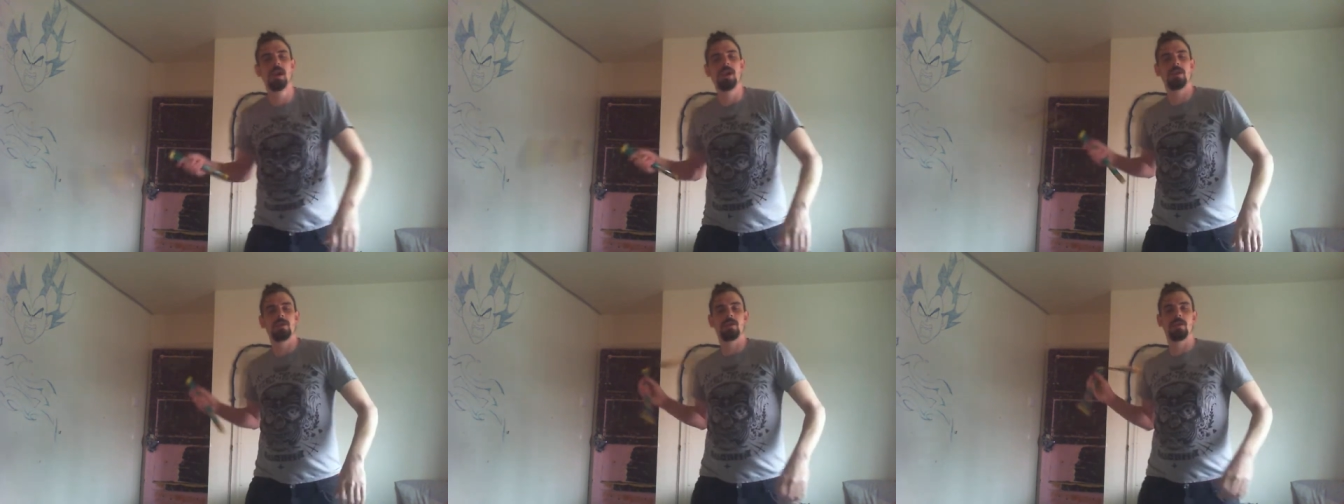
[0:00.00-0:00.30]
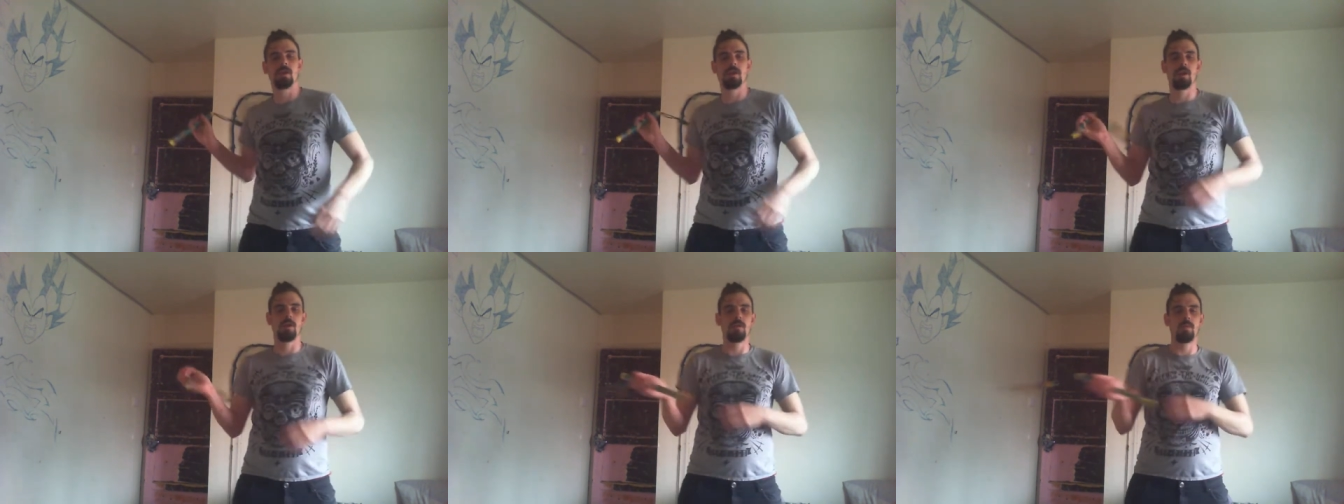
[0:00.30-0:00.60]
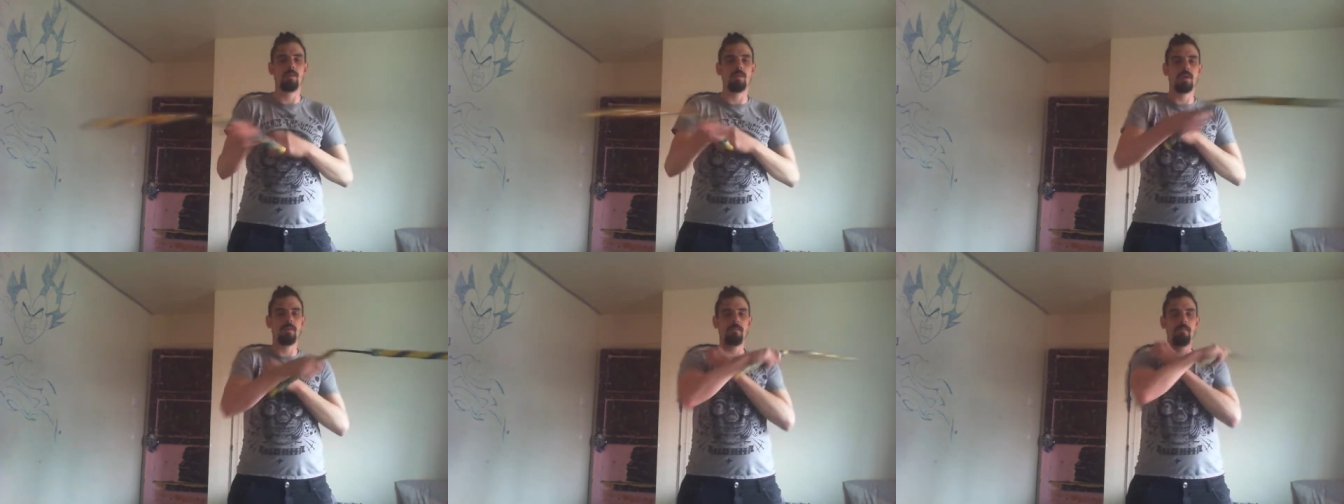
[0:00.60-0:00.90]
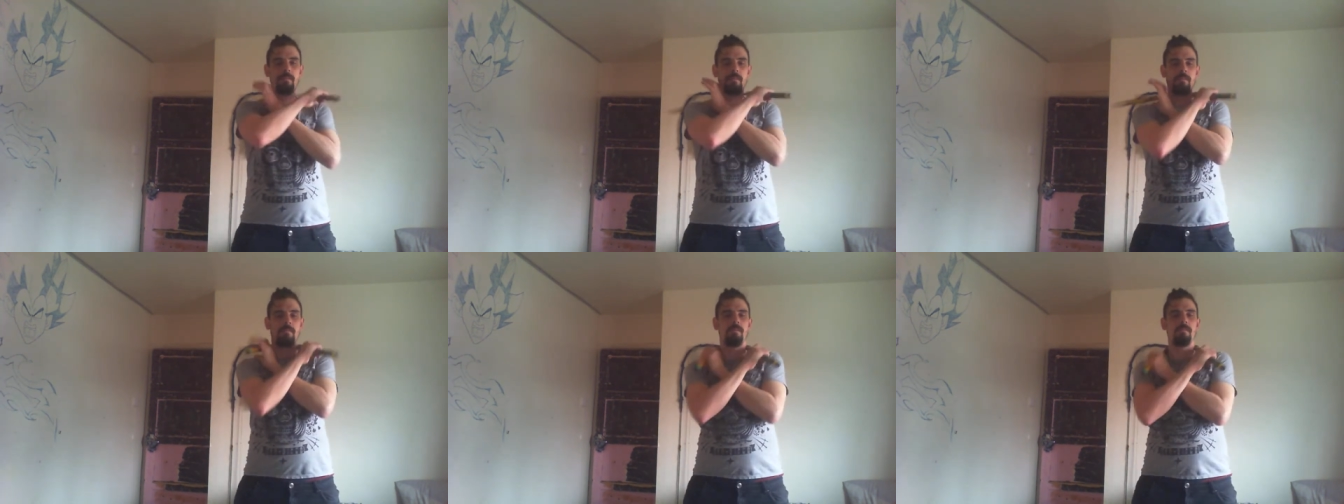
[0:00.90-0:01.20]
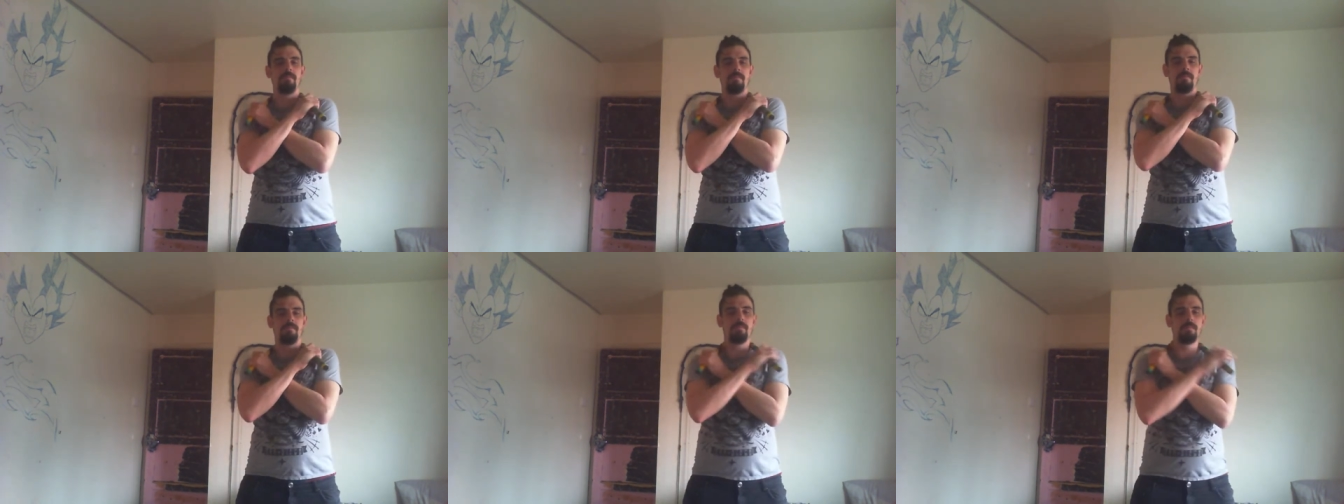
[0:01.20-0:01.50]
so I go one
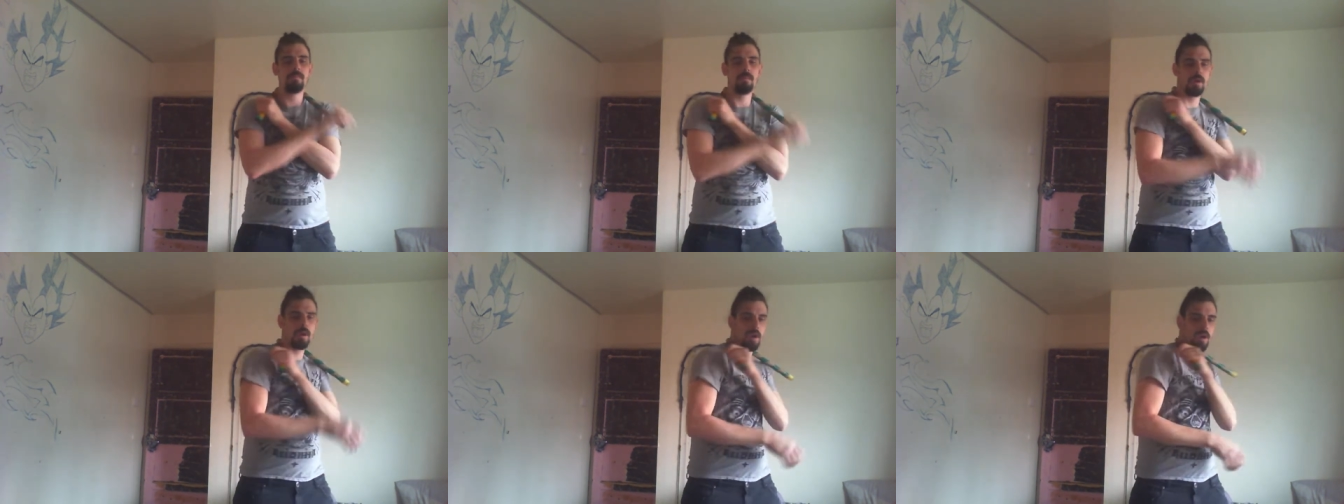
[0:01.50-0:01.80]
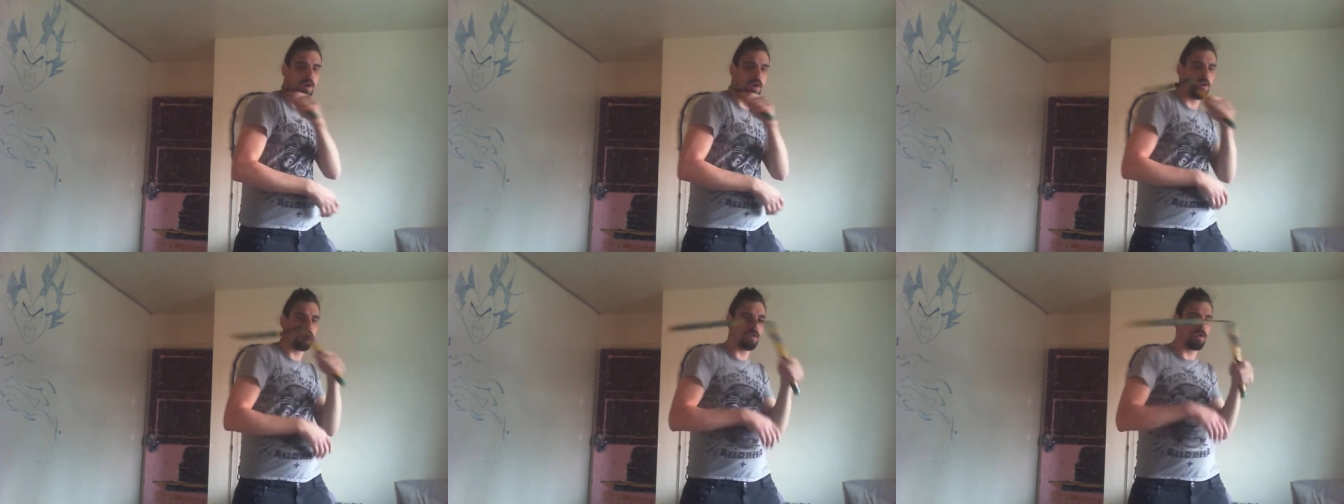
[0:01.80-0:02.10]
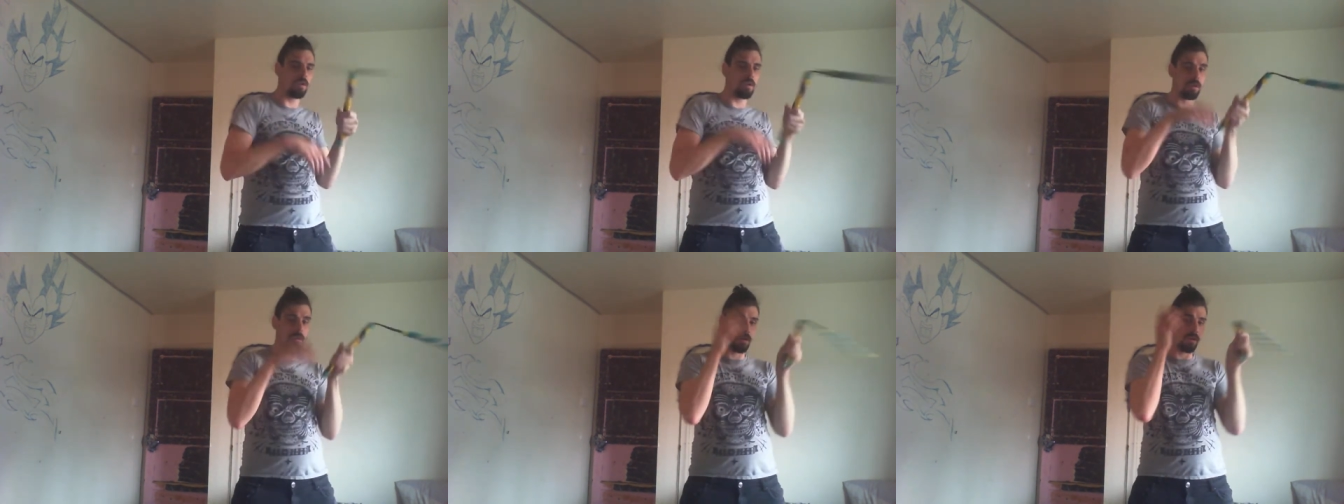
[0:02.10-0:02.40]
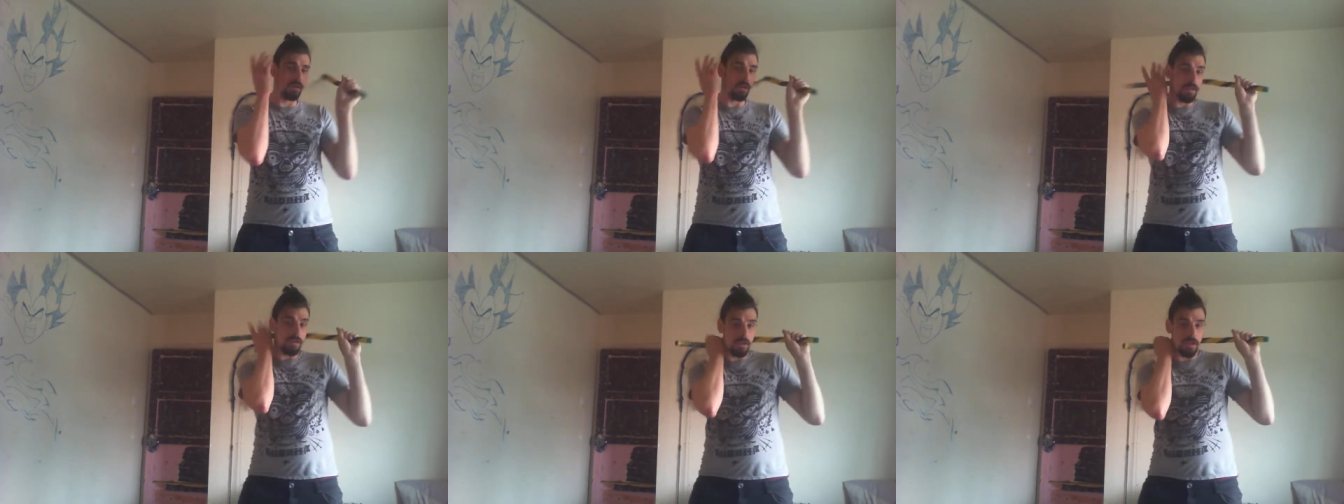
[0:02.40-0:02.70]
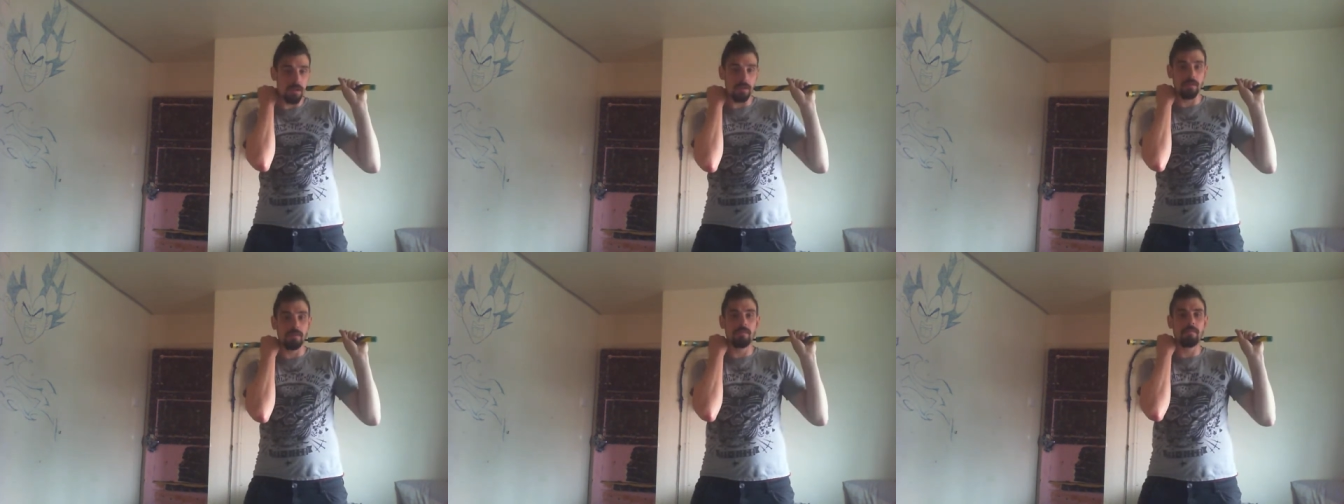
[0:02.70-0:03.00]
and I'm going to go
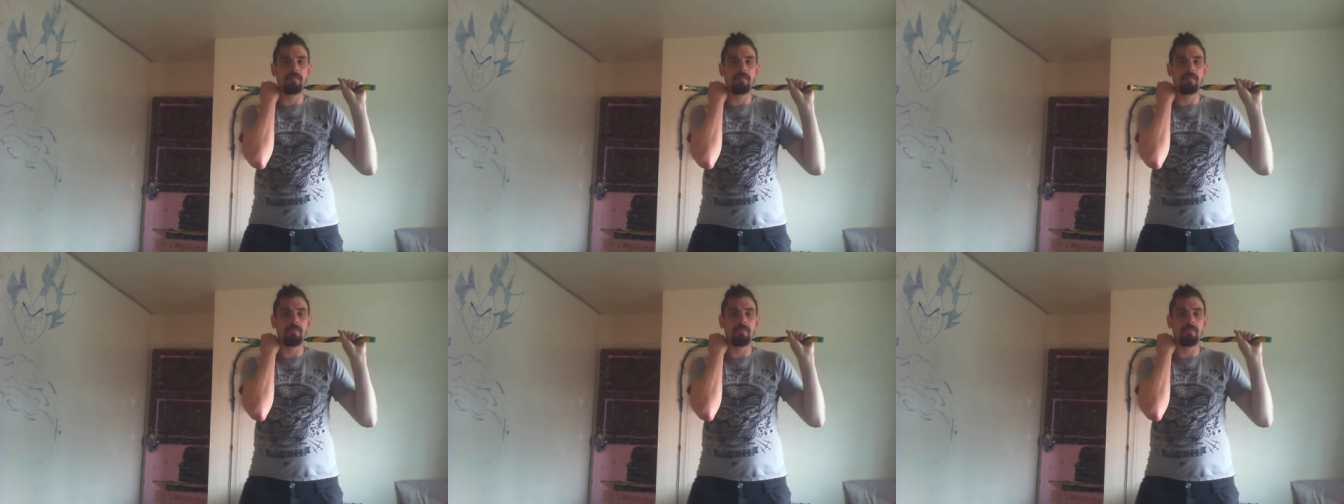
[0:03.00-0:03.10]
two